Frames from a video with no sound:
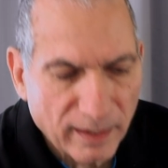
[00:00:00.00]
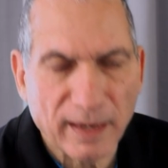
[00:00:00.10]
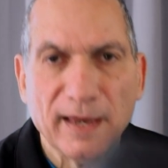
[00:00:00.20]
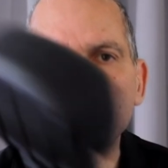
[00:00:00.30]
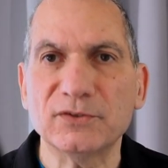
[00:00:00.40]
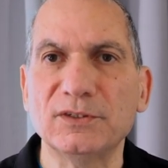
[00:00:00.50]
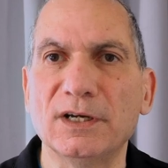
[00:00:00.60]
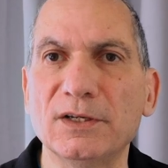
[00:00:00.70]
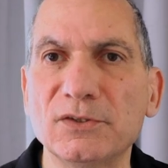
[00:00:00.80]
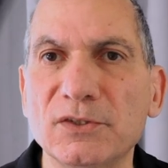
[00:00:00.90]
as
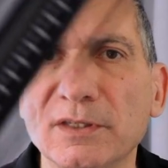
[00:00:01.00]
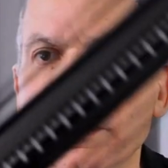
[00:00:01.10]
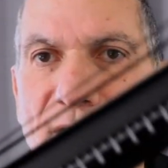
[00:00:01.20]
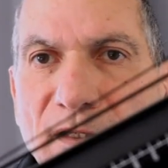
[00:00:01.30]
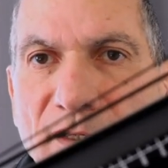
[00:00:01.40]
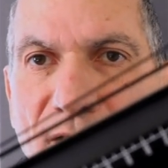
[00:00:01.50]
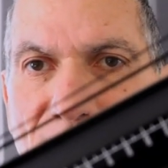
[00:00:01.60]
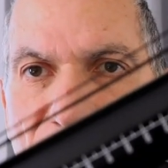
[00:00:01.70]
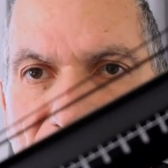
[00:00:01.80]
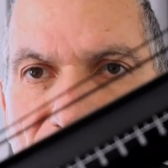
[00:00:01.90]
does
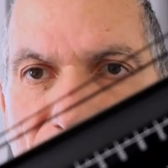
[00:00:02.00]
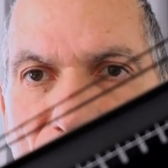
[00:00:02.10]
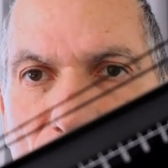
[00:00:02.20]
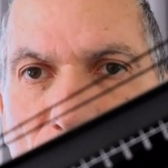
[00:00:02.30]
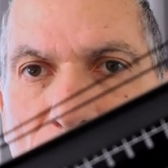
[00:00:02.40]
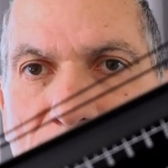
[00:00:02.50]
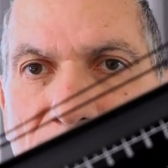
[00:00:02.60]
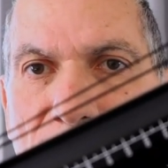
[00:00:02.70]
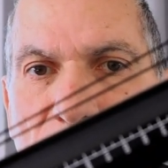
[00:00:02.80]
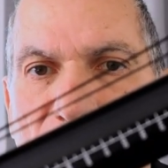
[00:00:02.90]
the new
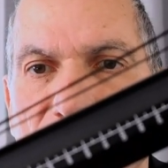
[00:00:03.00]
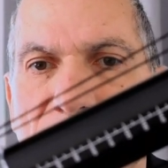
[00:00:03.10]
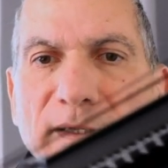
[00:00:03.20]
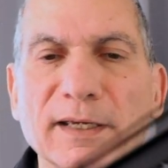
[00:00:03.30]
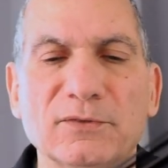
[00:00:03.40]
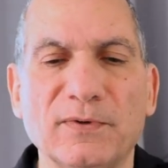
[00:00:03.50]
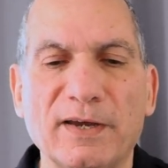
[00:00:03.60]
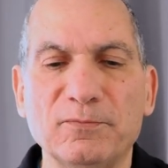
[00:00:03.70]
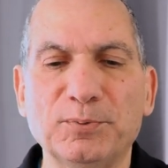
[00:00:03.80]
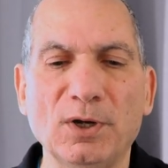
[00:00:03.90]

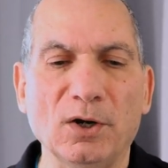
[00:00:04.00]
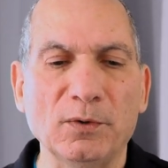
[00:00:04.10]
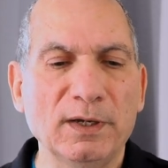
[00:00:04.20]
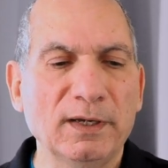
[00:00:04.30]
X5 Pro.